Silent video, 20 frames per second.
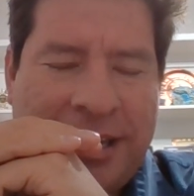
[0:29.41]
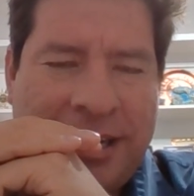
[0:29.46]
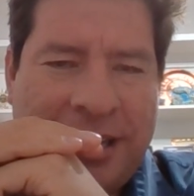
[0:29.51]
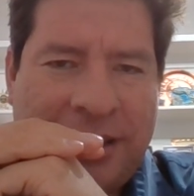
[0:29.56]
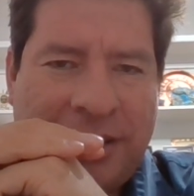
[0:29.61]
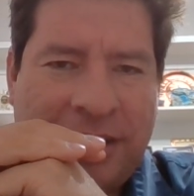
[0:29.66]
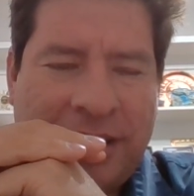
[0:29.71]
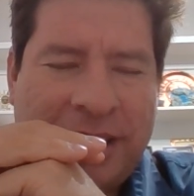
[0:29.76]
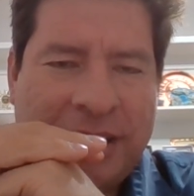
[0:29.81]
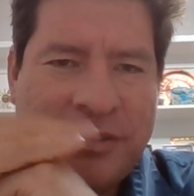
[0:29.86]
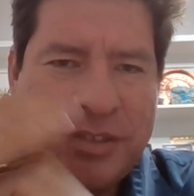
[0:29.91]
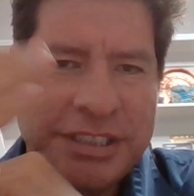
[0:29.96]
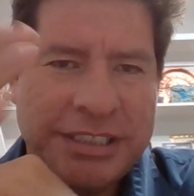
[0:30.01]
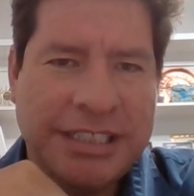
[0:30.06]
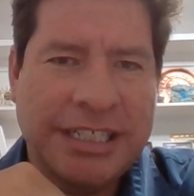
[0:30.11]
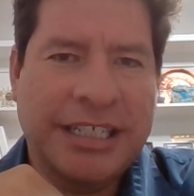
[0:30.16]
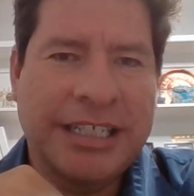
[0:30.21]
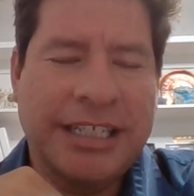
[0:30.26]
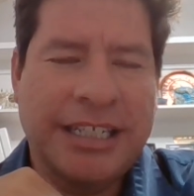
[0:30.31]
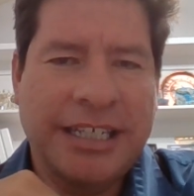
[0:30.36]
Now,
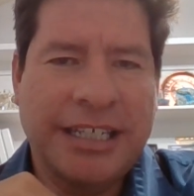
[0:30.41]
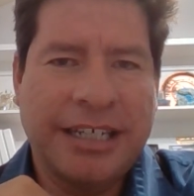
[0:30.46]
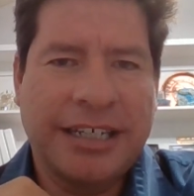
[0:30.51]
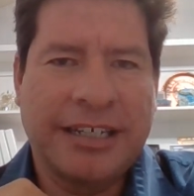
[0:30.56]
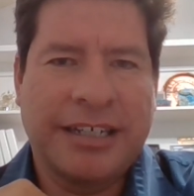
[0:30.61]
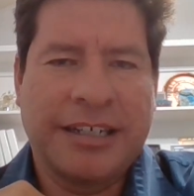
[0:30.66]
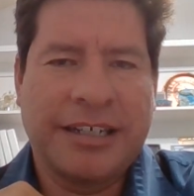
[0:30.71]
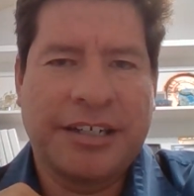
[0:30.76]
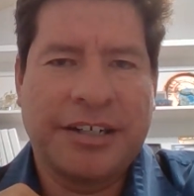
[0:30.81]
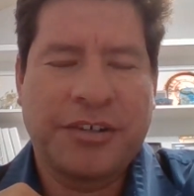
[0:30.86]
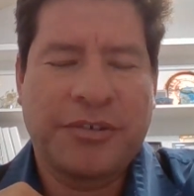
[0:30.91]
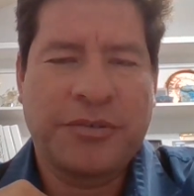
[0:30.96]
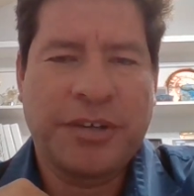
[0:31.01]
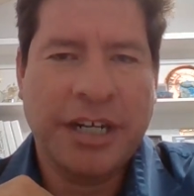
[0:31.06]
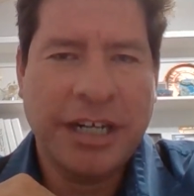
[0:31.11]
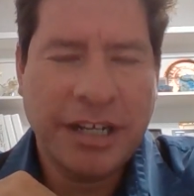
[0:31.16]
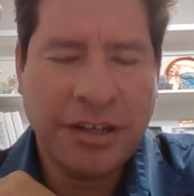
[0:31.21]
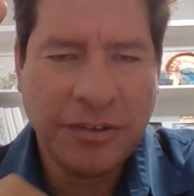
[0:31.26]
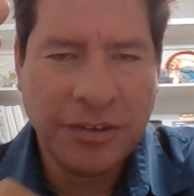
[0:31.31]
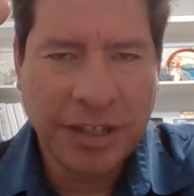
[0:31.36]
interestingly,
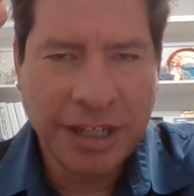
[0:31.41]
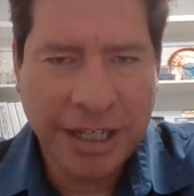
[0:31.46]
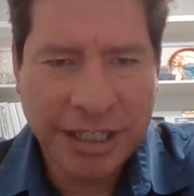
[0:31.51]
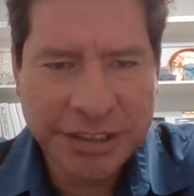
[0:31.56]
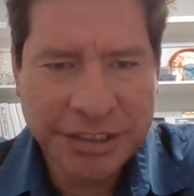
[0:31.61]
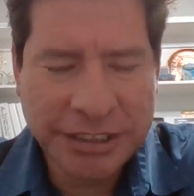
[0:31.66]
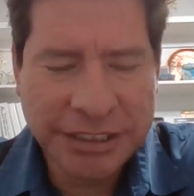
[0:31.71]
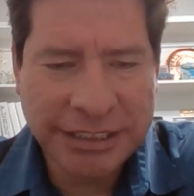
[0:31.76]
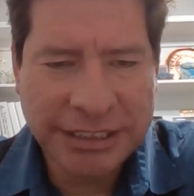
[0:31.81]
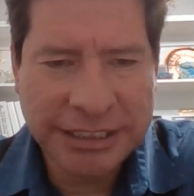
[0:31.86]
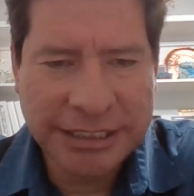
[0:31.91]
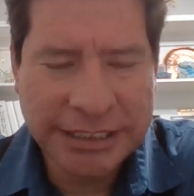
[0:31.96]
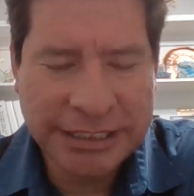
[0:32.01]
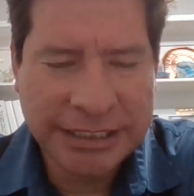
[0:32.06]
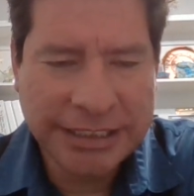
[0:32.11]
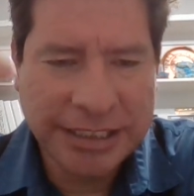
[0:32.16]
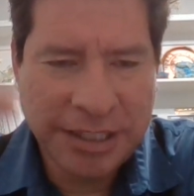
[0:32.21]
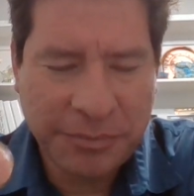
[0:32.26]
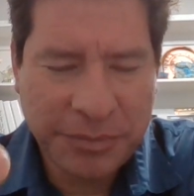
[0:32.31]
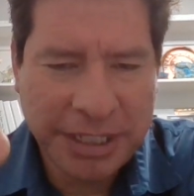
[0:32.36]
critical consciousness
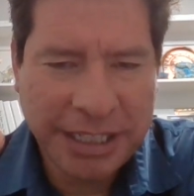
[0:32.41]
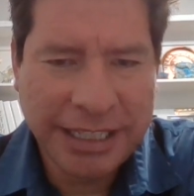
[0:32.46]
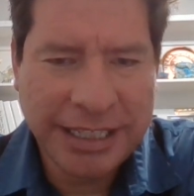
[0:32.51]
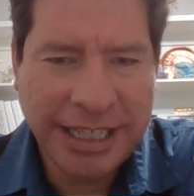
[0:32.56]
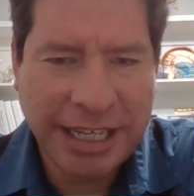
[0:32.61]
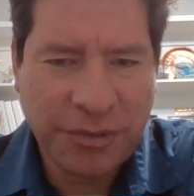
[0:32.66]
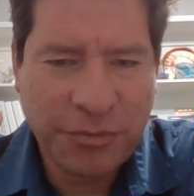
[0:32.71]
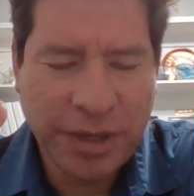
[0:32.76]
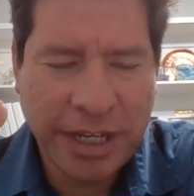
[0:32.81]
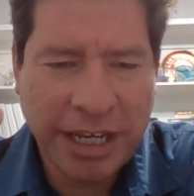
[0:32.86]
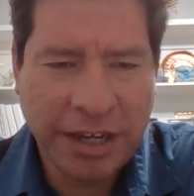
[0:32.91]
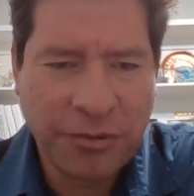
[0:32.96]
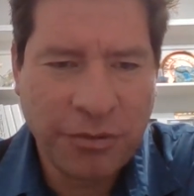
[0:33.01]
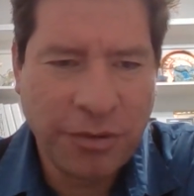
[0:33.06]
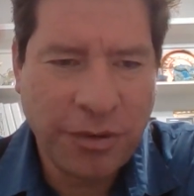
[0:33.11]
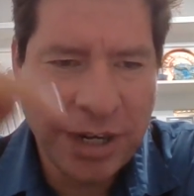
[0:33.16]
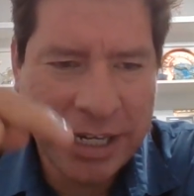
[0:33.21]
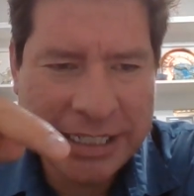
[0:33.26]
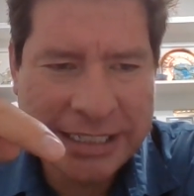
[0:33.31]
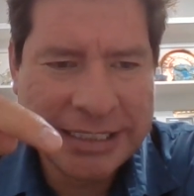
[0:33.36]
is something that we had
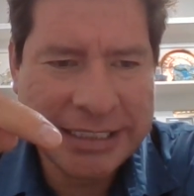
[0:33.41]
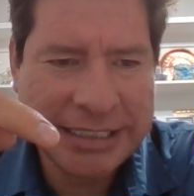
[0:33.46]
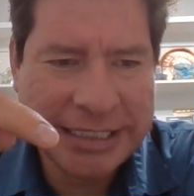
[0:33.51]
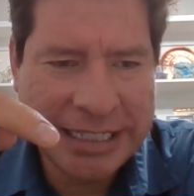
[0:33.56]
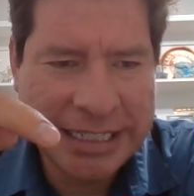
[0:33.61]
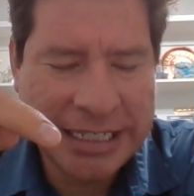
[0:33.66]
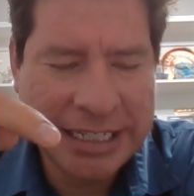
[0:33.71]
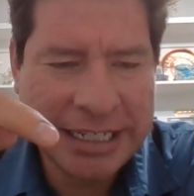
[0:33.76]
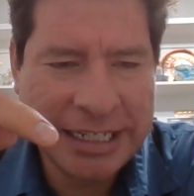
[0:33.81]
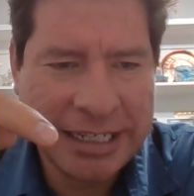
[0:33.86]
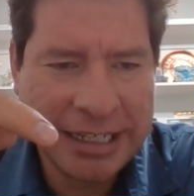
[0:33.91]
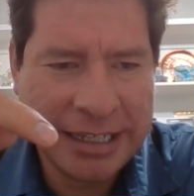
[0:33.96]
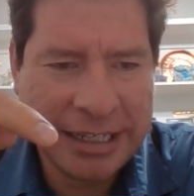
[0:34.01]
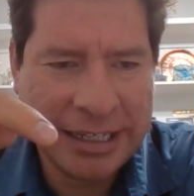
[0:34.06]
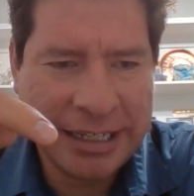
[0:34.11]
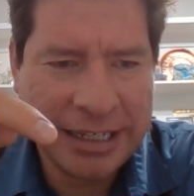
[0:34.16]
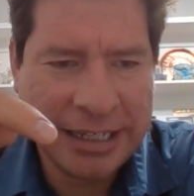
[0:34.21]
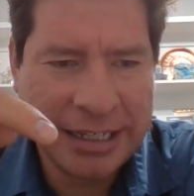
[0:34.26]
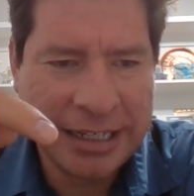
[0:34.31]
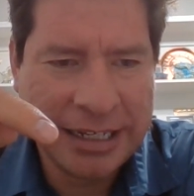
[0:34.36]
already seen
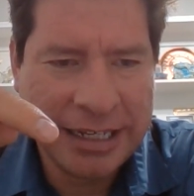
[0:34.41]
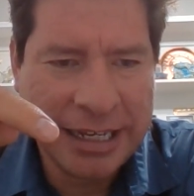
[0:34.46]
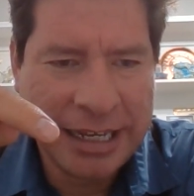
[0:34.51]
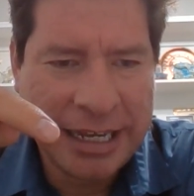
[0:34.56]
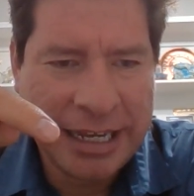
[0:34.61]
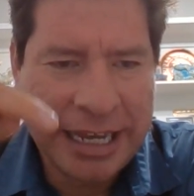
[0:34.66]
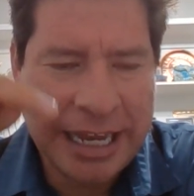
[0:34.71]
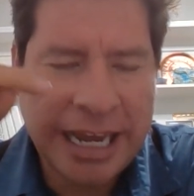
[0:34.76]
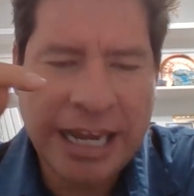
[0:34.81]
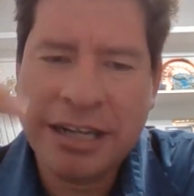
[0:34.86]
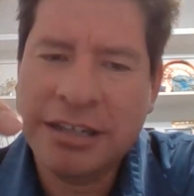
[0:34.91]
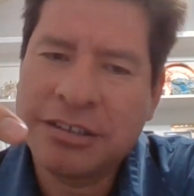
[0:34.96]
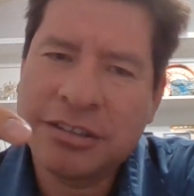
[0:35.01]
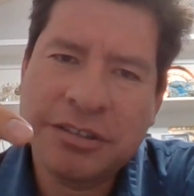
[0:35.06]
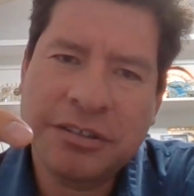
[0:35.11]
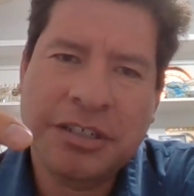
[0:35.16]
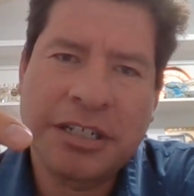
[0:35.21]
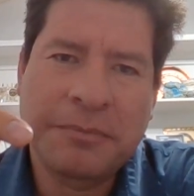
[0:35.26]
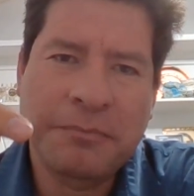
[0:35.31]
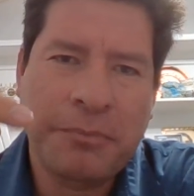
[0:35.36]
in
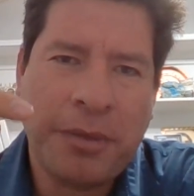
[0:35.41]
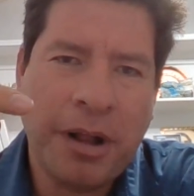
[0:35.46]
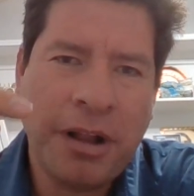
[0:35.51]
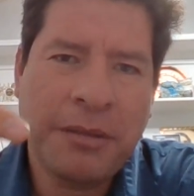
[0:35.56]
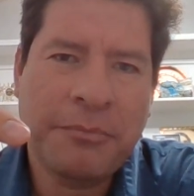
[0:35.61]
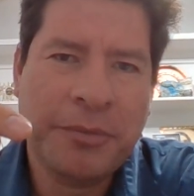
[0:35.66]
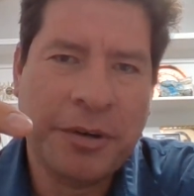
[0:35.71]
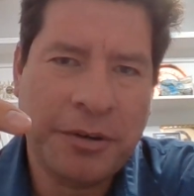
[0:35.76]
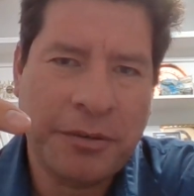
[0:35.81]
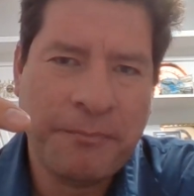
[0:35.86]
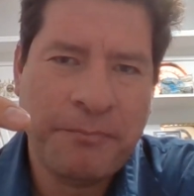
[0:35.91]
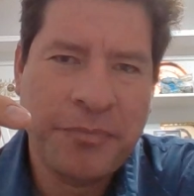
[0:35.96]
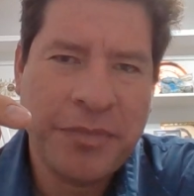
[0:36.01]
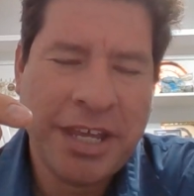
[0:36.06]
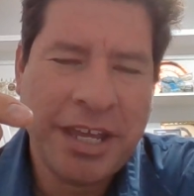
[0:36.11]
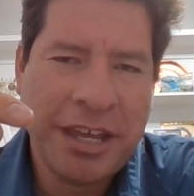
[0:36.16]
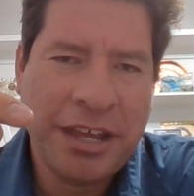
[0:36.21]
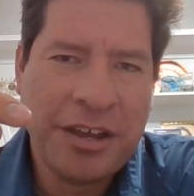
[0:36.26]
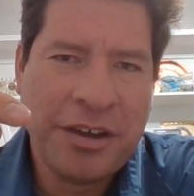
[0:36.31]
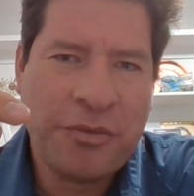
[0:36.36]
Henderson and Palmer,
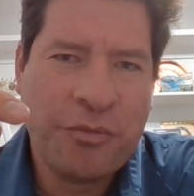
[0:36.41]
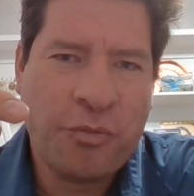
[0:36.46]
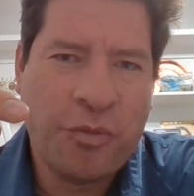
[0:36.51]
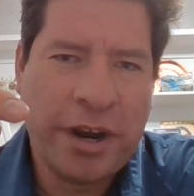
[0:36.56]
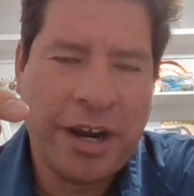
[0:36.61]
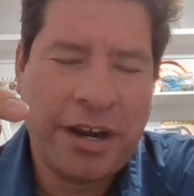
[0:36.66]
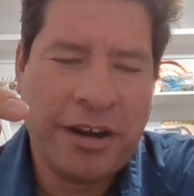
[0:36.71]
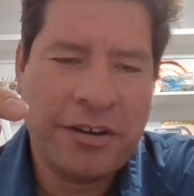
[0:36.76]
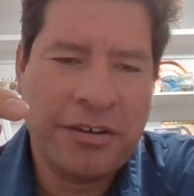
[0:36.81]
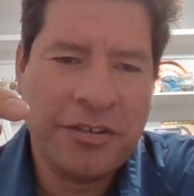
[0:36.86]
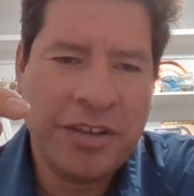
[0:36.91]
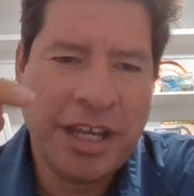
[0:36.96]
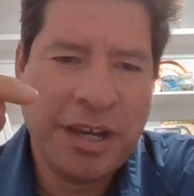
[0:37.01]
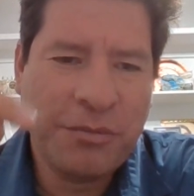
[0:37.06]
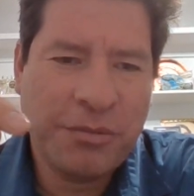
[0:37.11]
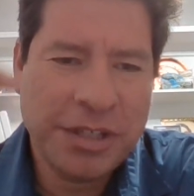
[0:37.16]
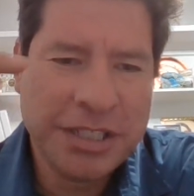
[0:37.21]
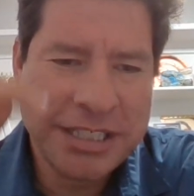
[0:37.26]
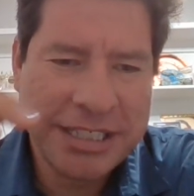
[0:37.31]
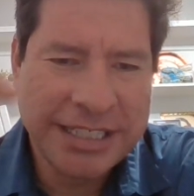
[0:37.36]
where they
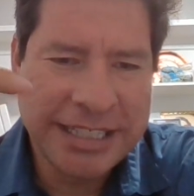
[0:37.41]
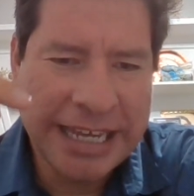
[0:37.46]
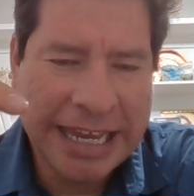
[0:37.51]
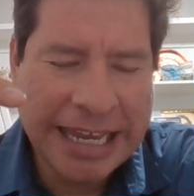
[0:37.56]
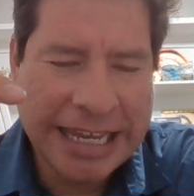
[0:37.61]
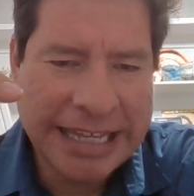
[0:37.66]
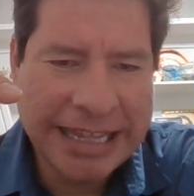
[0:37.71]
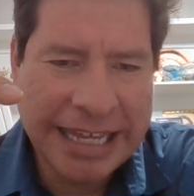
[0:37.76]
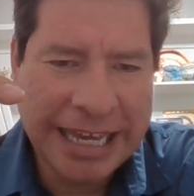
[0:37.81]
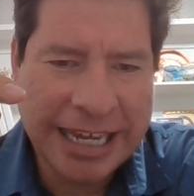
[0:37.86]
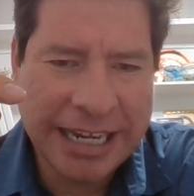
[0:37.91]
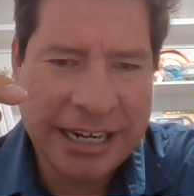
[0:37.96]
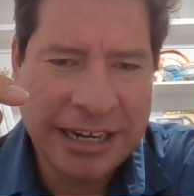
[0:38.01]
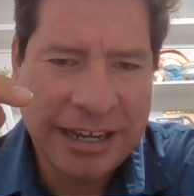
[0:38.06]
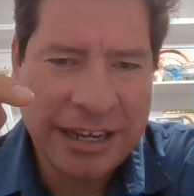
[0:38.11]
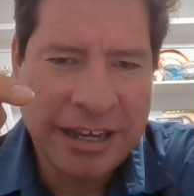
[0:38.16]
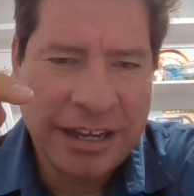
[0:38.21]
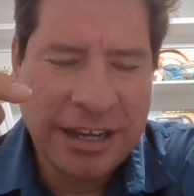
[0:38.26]
would say that